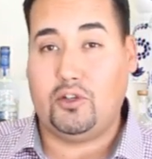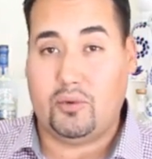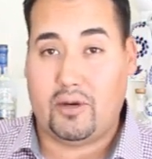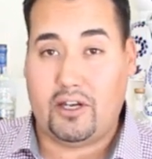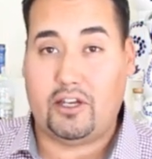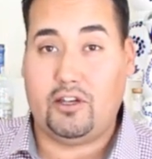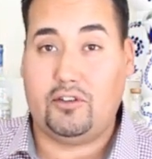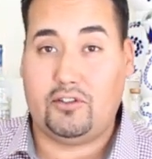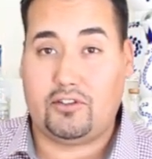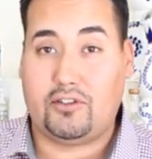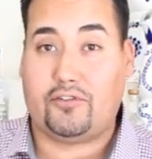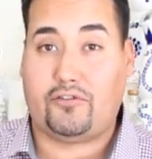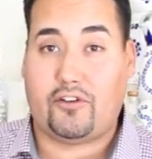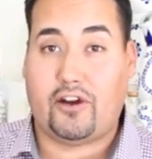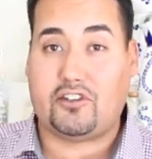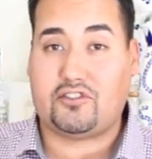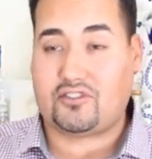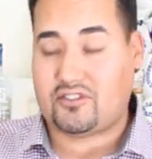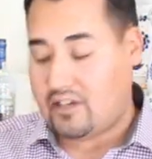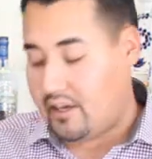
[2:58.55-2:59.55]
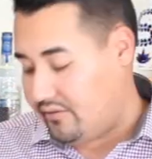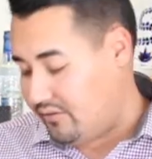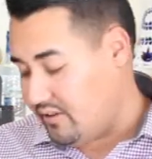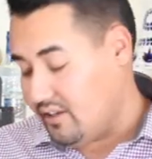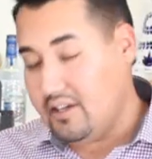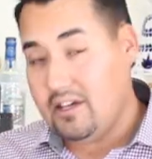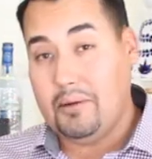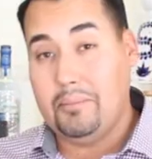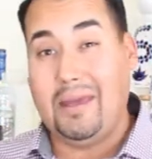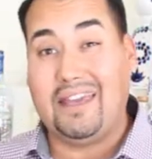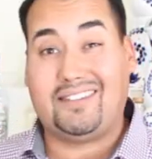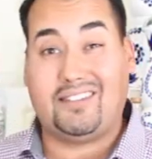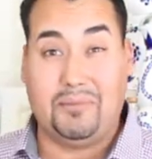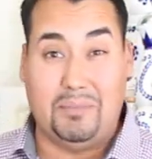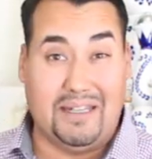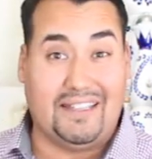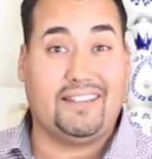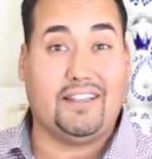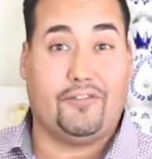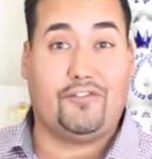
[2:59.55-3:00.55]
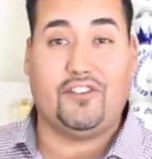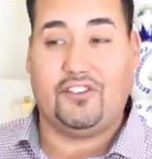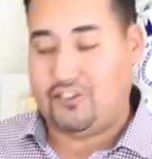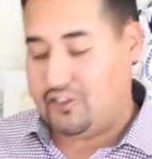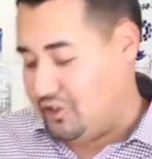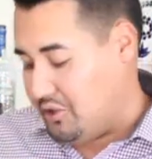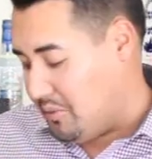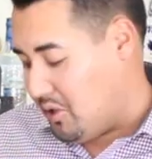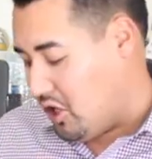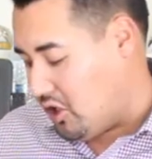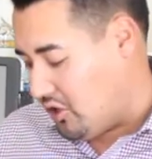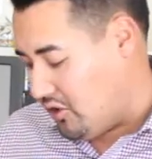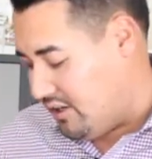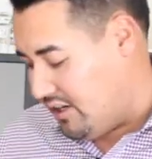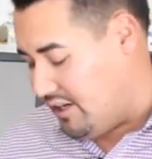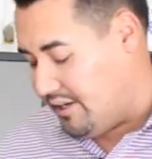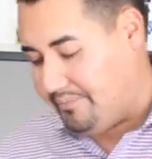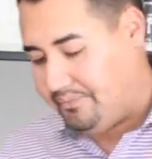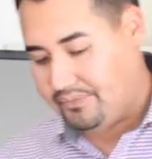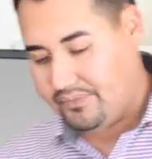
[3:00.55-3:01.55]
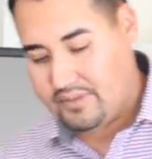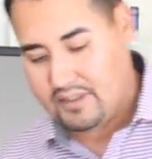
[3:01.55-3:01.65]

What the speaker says: You want to use the fresh stuff. Makes a big difference in your margarita.